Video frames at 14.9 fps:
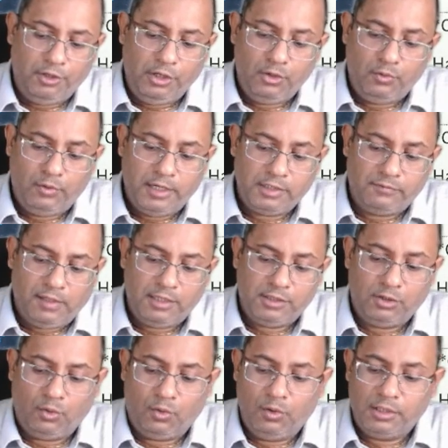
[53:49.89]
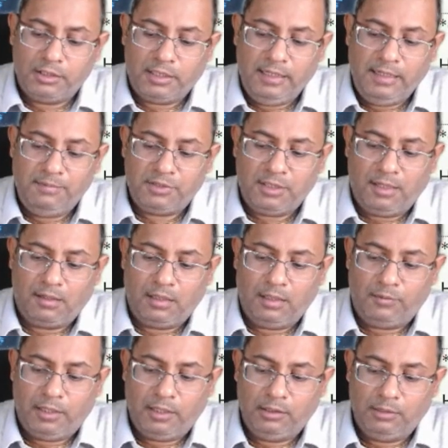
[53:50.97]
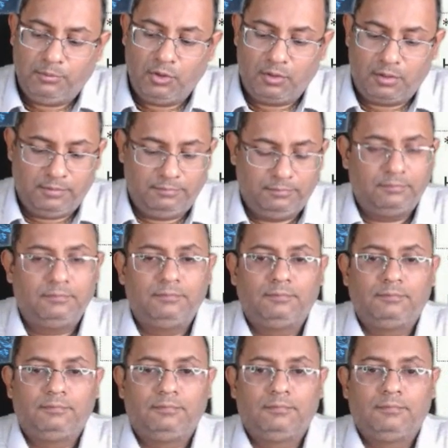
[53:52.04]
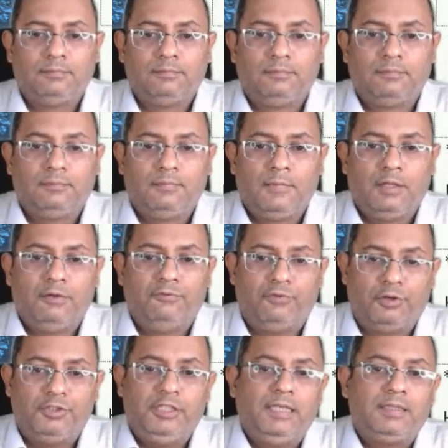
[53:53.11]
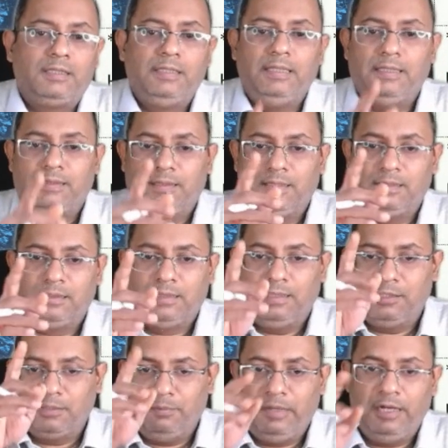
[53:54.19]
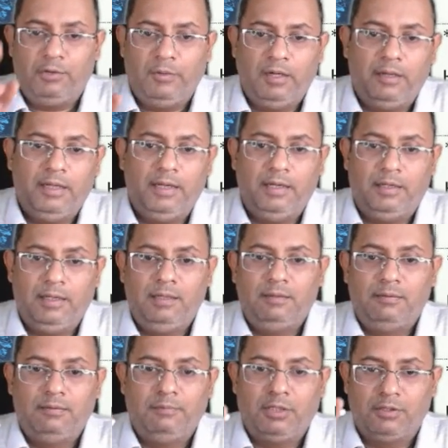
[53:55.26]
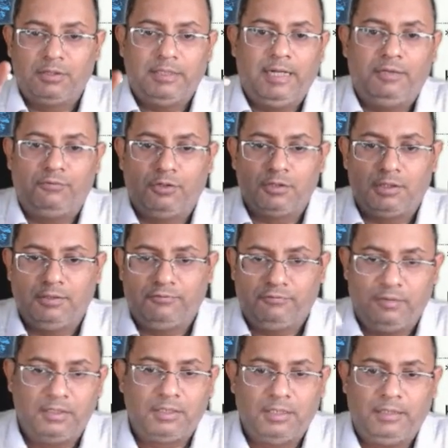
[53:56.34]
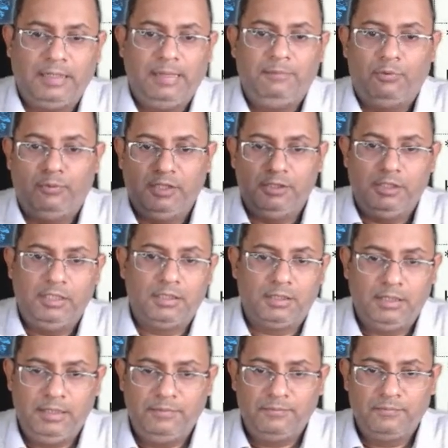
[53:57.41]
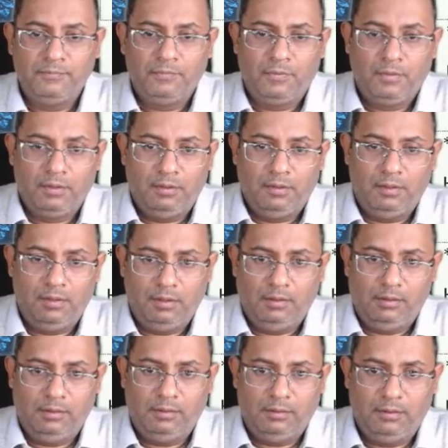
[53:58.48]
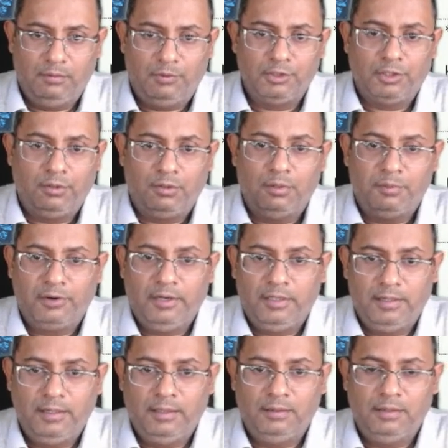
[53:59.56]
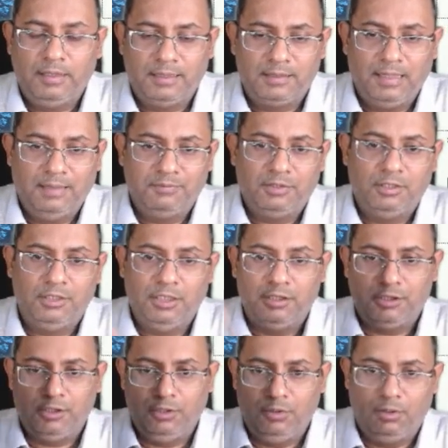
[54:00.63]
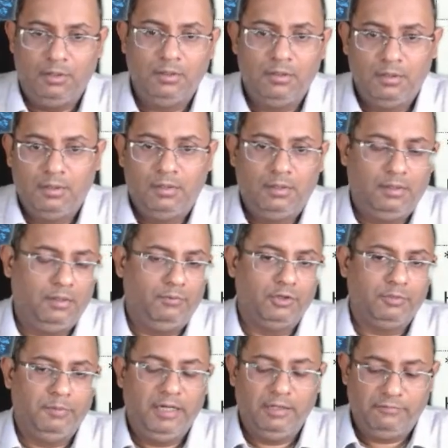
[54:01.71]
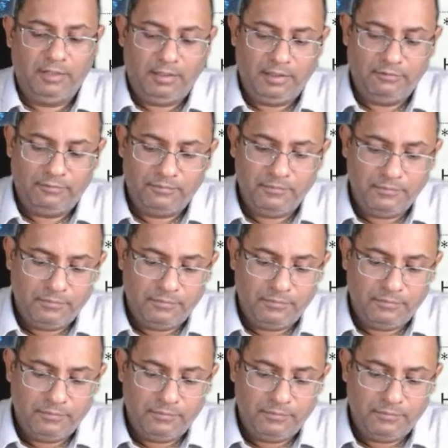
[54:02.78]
the new as well as the old schemes are covered in the book. For GST, it is since May 2018 because that was the first attempt when GST was incorporated in the exams. The GST law was made effective.